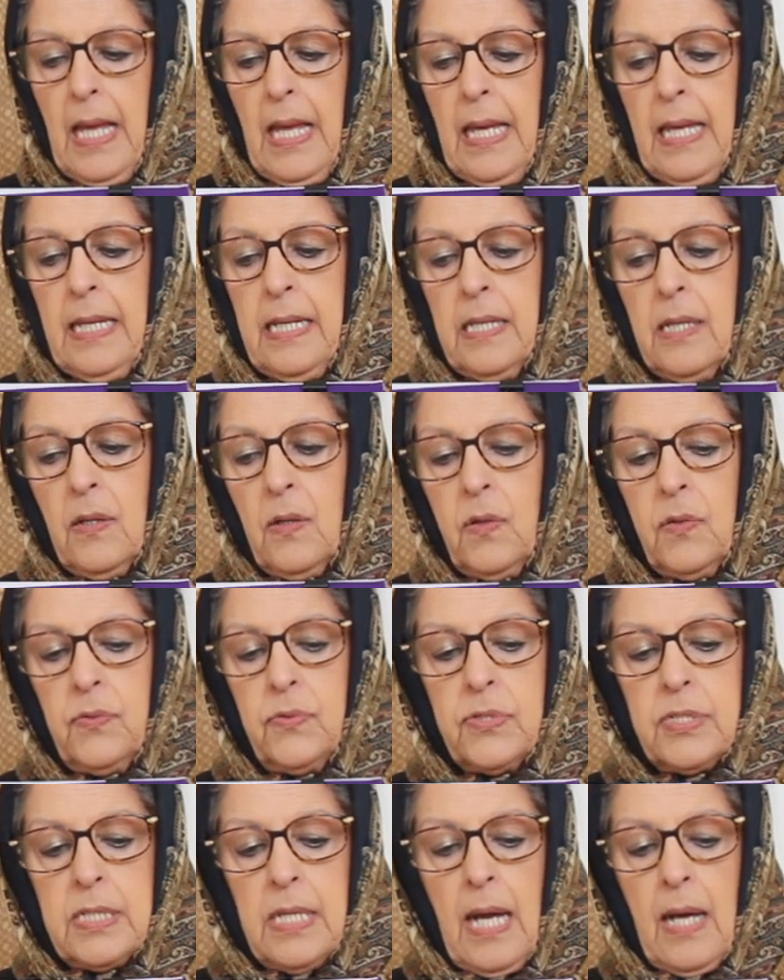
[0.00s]
It
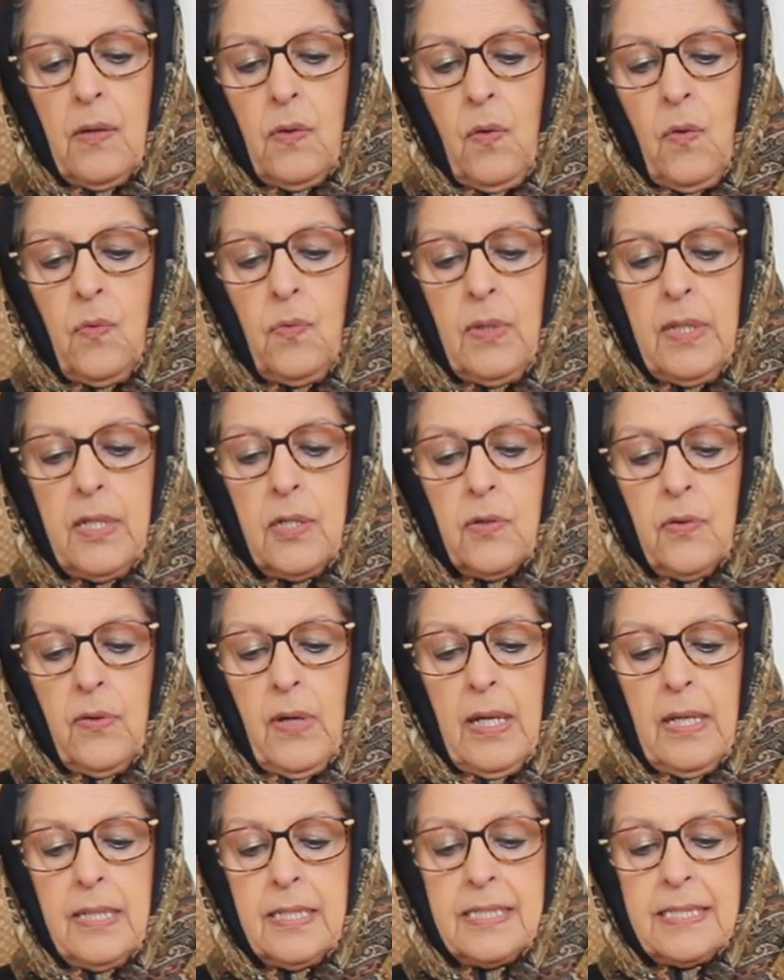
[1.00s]
includes not only
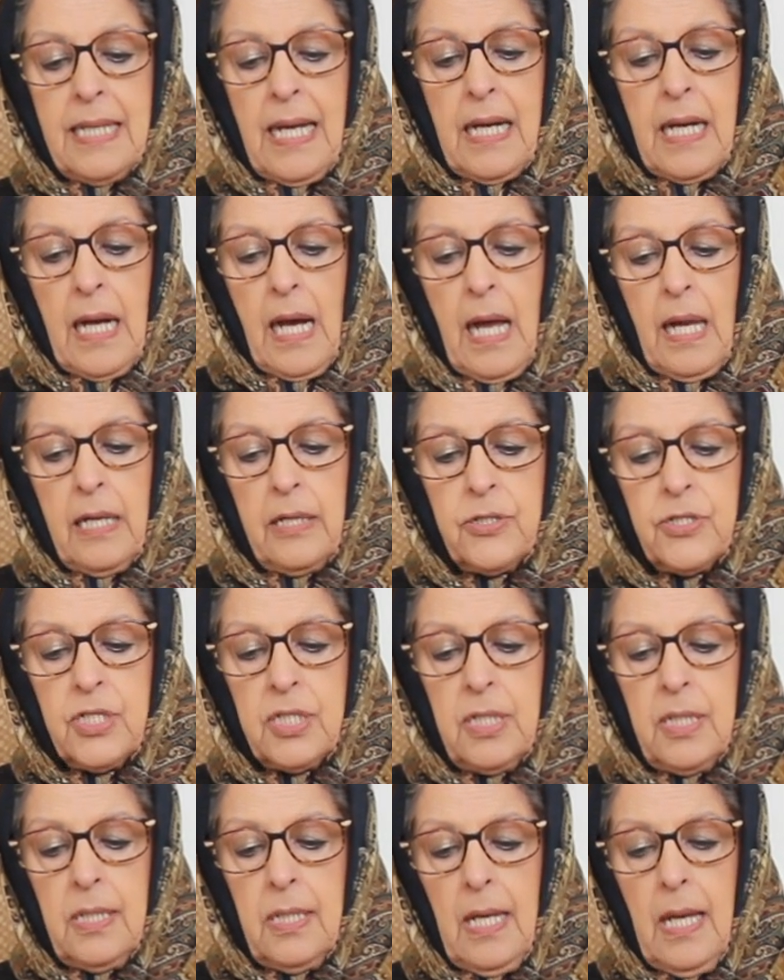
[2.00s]
Quranic
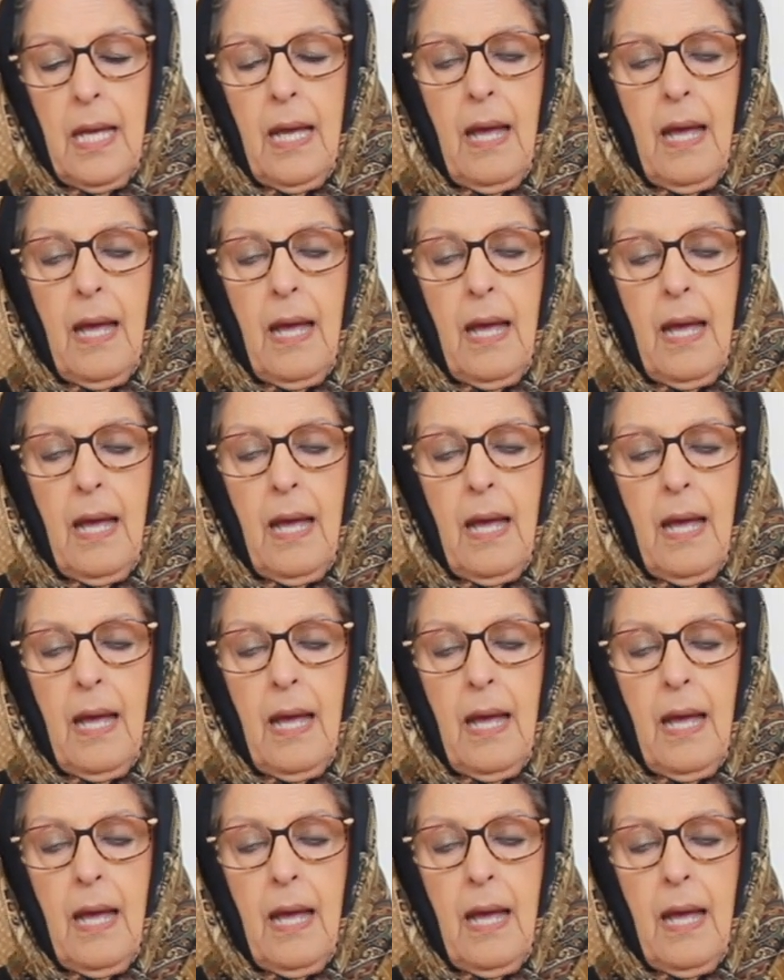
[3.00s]
psychology,